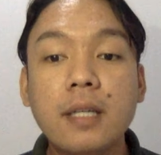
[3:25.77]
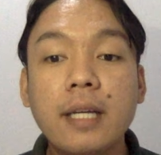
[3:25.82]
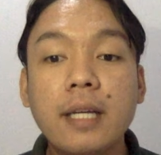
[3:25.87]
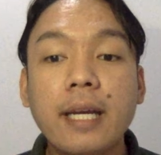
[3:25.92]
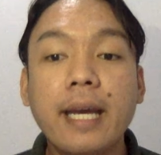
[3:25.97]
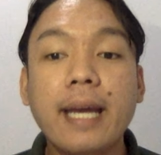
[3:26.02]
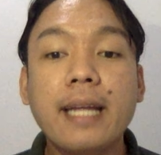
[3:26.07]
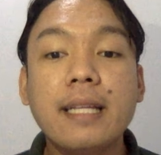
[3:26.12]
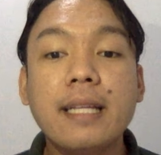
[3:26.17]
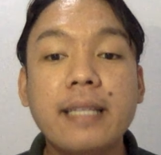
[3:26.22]

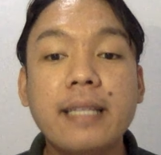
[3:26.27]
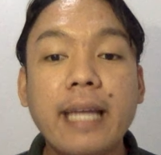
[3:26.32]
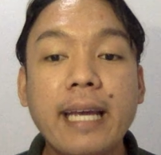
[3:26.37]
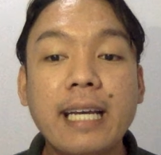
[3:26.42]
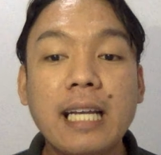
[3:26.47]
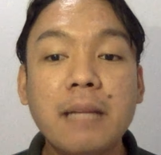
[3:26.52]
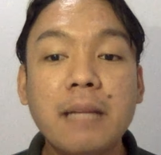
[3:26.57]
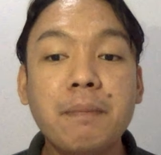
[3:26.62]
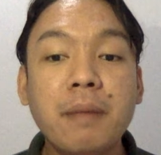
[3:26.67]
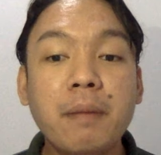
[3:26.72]
And they
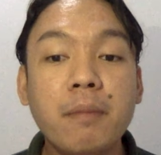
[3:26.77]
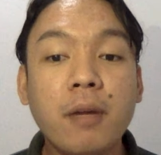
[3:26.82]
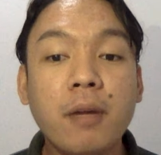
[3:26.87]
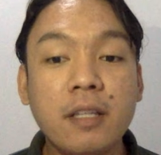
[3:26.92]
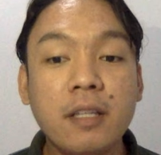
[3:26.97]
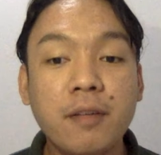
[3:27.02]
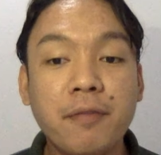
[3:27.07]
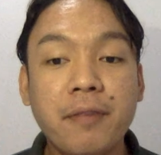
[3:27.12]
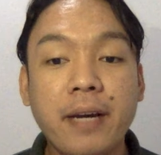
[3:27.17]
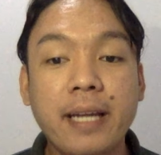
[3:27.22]
can be
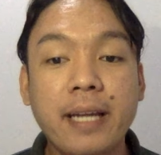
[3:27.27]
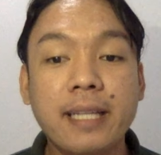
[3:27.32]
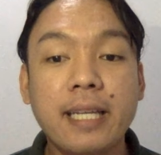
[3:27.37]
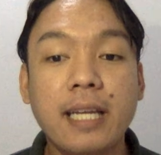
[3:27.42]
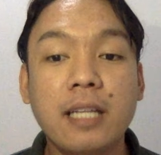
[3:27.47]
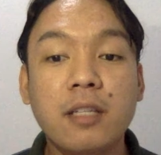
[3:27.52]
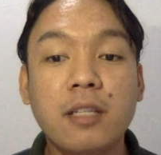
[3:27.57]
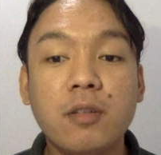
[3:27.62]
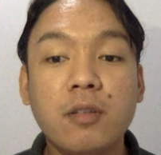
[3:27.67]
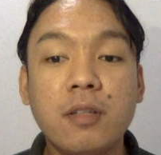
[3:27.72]
modified
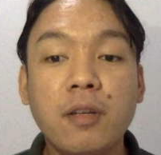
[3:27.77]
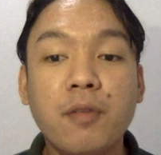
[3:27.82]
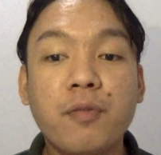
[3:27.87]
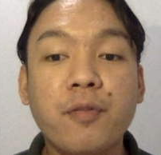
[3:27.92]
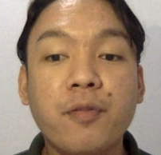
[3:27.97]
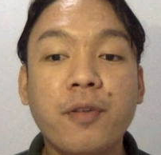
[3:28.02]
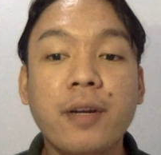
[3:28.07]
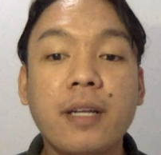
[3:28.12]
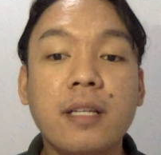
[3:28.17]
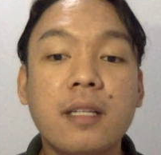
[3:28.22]
into
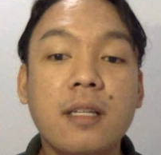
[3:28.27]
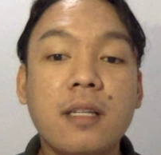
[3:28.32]
different